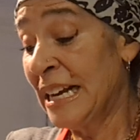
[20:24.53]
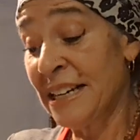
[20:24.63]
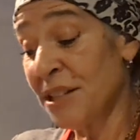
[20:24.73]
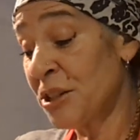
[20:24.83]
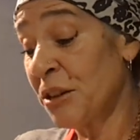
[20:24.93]

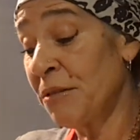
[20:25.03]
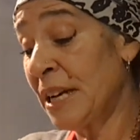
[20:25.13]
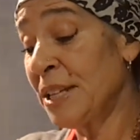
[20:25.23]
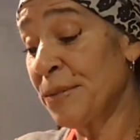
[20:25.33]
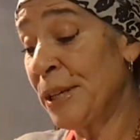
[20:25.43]
And it's so
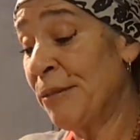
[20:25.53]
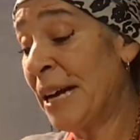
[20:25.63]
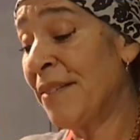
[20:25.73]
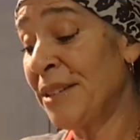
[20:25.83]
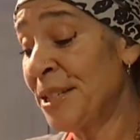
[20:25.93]
nice when you
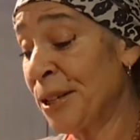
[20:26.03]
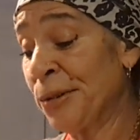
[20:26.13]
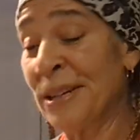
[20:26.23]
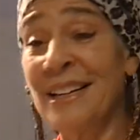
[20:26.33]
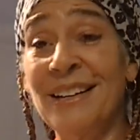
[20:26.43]
have these
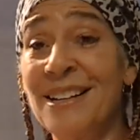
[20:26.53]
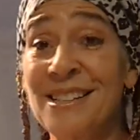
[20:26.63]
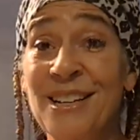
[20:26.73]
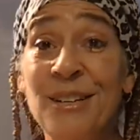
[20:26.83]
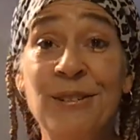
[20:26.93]

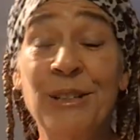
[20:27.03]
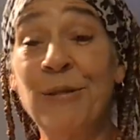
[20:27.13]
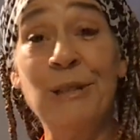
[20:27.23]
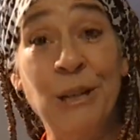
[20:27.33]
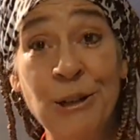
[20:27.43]
ingredients and you
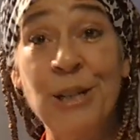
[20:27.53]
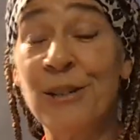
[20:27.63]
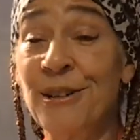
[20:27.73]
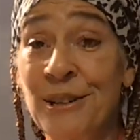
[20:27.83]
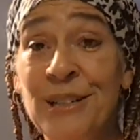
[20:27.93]
literally go to
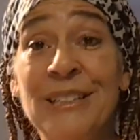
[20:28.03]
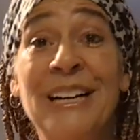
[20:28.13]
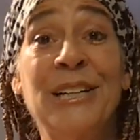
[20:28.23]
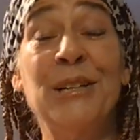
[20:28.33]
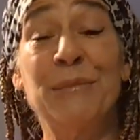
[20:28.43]
your garden
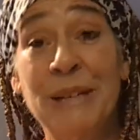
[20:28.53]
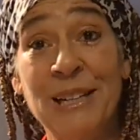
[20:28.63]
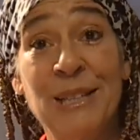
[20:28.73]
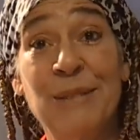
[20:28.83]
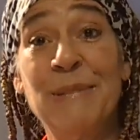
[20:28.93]
and you
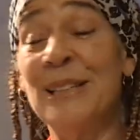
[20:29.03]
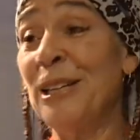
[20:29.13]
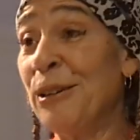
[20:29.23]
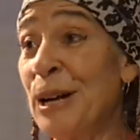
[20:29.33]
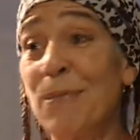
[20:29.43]
pick them and
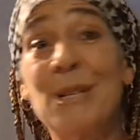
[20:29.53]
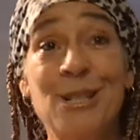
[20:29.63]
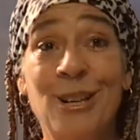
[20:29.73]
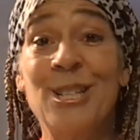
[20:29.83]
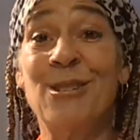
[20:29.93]
then you come
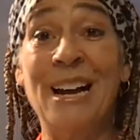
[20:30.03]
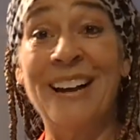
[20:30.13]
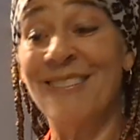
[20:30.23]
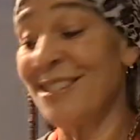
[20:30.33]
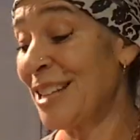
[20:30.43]
inside your
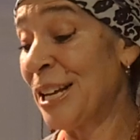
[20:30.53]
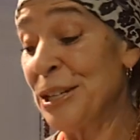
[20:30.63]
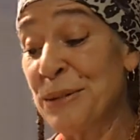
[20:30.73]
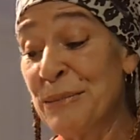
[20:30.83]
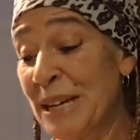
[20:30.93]
house
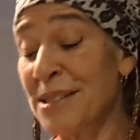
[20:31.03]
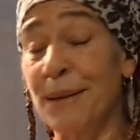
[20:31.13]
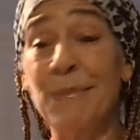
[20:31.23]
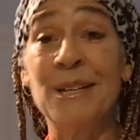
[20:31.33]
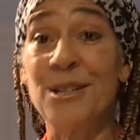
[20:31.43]
and you make
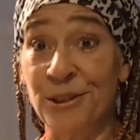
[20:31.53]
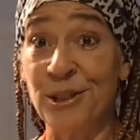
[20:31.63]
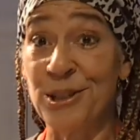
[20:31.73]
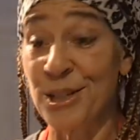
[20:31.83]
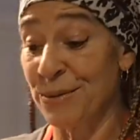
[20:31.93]
something
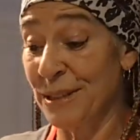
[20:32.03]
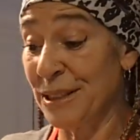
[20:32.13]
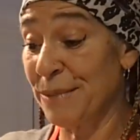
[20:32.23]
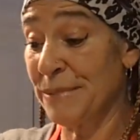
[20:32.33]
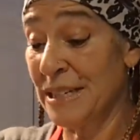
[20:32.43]
delicious
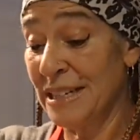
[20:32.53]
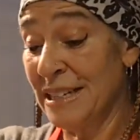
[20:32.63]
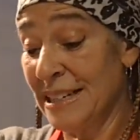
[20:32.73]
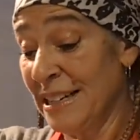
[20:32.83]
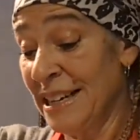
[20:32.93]
with them.
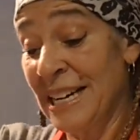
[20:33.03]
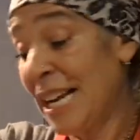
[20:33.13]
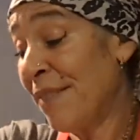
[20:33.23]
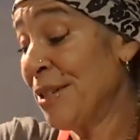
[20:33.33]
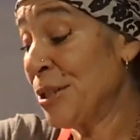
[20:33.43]
And
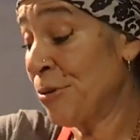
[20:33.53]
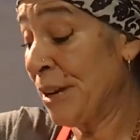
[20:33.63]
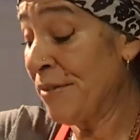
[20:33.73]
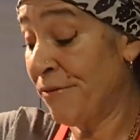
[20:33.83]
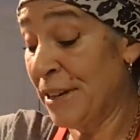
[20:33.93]
I have this
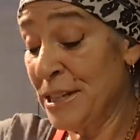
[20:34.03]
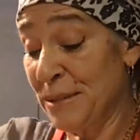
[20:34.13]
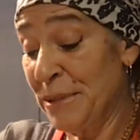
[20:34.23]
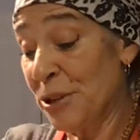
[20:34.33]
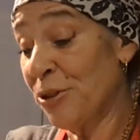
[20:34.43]
great friend
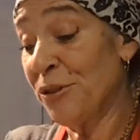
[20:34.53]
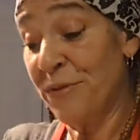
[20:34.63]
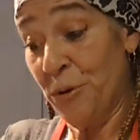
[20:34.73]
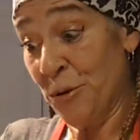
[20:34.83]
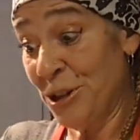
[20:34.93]
up here who
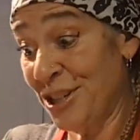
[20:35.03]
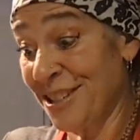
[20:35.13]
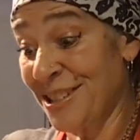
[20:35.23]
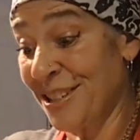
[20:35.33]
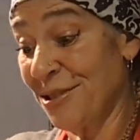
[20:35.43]

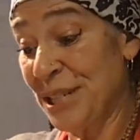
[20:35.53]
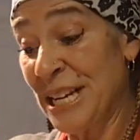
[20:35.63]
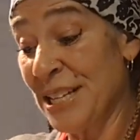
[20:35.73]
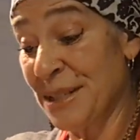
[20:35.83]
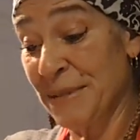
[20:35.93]
forages, so
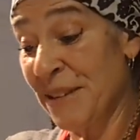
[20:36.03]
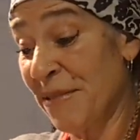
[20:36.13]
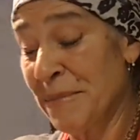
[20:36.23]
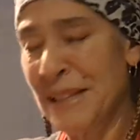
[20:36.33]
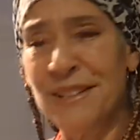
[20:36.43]
she ends up
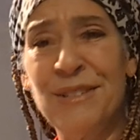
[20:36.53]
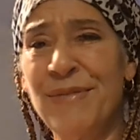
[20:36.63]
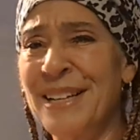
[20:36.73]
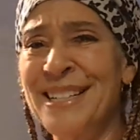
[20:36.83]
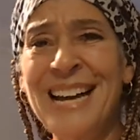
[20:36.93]
giving me these
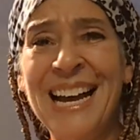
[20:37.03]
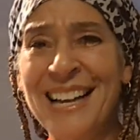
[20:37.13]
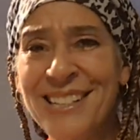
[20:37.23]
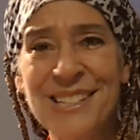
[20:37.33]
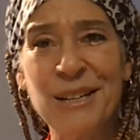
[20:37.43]

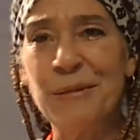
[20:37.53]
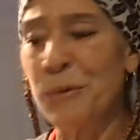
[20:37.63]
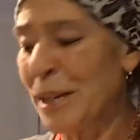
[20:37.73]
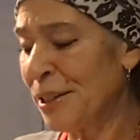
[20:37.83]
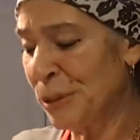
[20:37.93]
fantastic
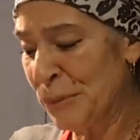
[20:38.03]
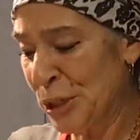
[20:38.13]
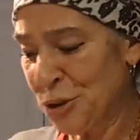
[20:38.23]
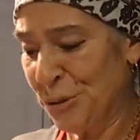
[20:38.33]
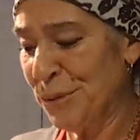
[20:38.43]
wild
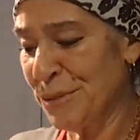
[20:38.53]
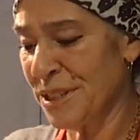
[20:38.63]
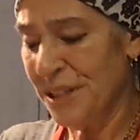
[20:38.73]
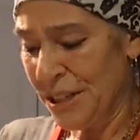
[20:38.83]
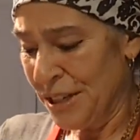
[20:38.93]

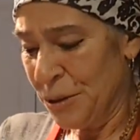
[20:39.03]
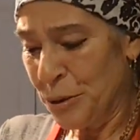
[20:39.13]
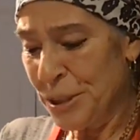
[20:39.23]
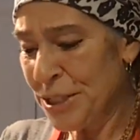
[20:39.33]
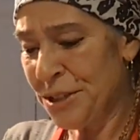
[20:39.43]
mushrooms,
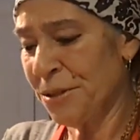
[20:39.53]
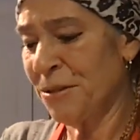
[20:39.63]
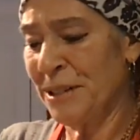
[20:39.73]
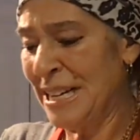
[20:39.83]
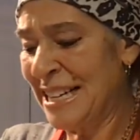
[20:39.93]

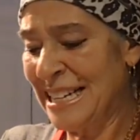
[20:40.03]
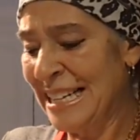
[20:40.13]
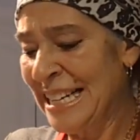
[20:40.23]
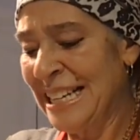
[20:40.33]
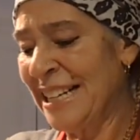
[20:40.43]
oyster and
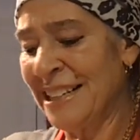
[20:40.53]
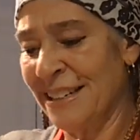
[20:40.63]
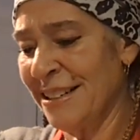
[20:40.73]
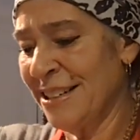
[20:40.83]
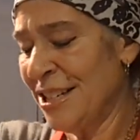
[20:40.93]
honey
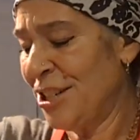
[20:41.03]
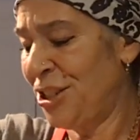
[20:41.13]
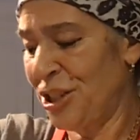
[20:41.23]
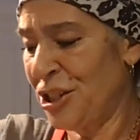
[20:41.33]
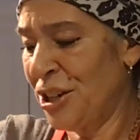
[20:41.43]
and
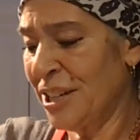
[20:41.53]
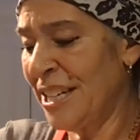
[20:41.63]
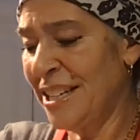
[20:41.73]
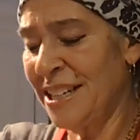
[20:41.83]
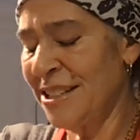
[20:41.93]

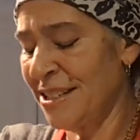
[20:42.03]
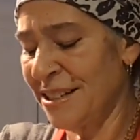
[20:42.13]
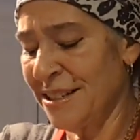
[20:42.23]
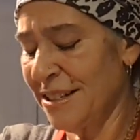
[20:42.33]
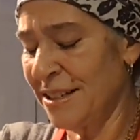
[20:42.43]
shiitakes,
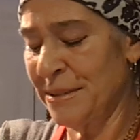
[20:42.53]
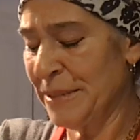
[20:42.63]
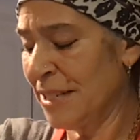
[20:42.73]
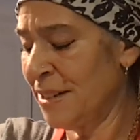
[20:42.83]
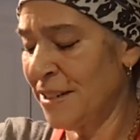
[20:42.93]
and oh
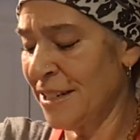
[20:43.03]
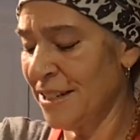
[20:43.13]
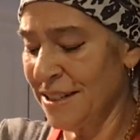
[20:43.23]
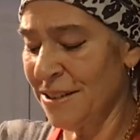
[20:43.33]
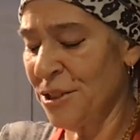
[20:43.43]
my God,
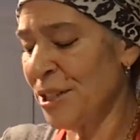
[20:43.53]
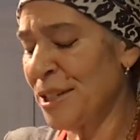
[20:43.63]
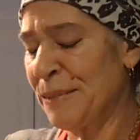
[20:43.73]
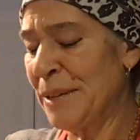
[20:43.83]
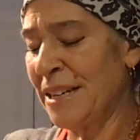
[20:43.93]
they're
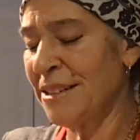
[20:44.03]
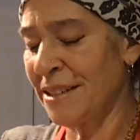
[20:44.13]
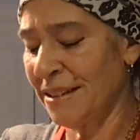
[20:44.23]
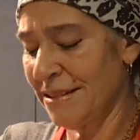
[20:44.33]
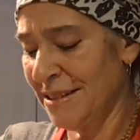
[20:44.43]
just
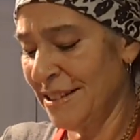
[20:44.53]
amazing.